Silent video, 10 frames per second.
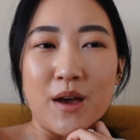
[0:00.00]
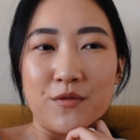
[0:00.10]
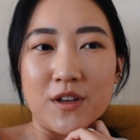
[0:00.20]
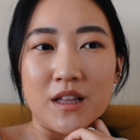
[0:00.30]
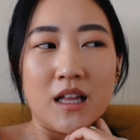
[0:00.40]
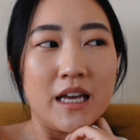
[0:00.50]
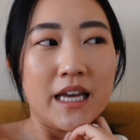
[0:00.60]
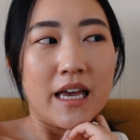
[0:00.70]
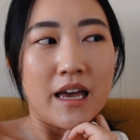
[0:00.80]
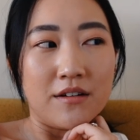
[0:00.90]
I feel
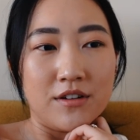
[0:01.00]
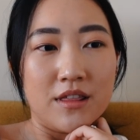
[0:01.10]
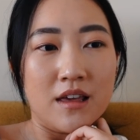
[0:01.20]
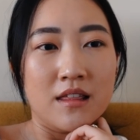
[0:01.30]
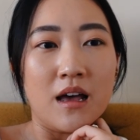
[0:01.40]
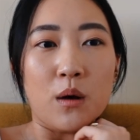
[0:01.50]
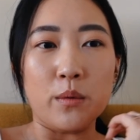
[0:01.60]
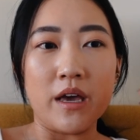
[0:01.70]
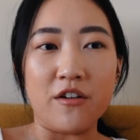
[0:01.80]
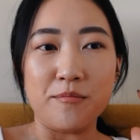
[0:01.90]
like everything that
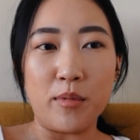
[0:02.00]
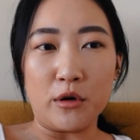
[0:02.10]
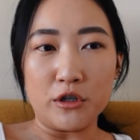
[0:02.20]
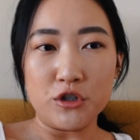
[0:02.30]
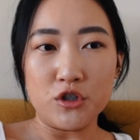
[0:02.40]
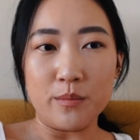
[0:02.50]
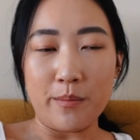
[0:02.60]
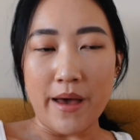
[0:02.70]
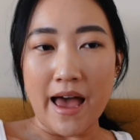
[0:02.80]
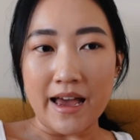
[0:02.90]
we have
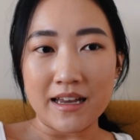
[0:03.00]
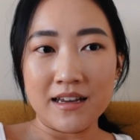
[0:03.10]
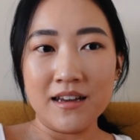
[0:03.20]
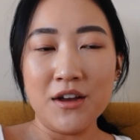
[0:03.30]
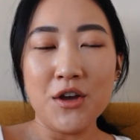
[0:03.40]
pushed back